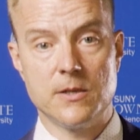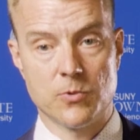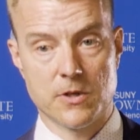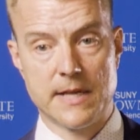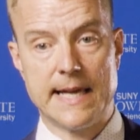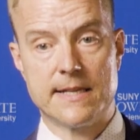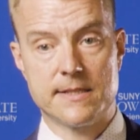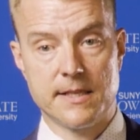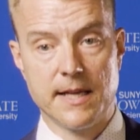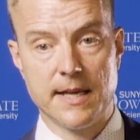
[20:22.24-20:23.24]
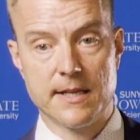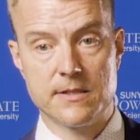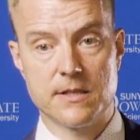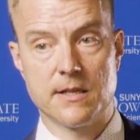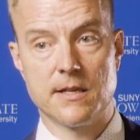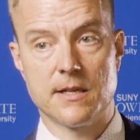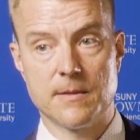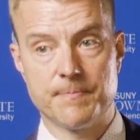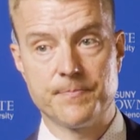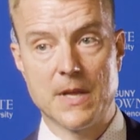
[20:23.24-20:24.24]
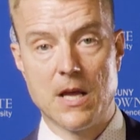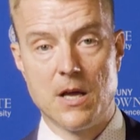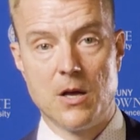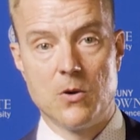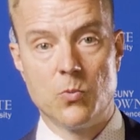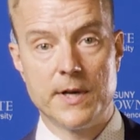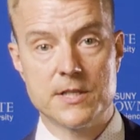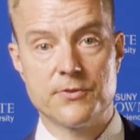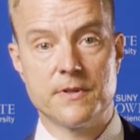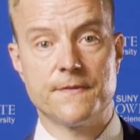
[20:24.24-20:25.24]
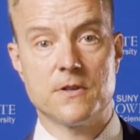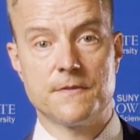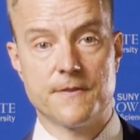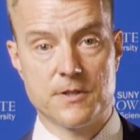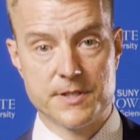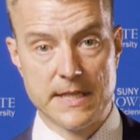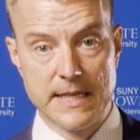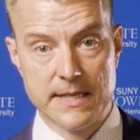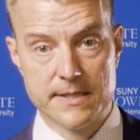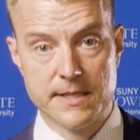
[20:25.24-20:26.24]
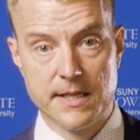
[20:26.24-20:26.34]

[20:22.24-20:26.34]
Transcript: work hand in hand. When to refer first to ENT.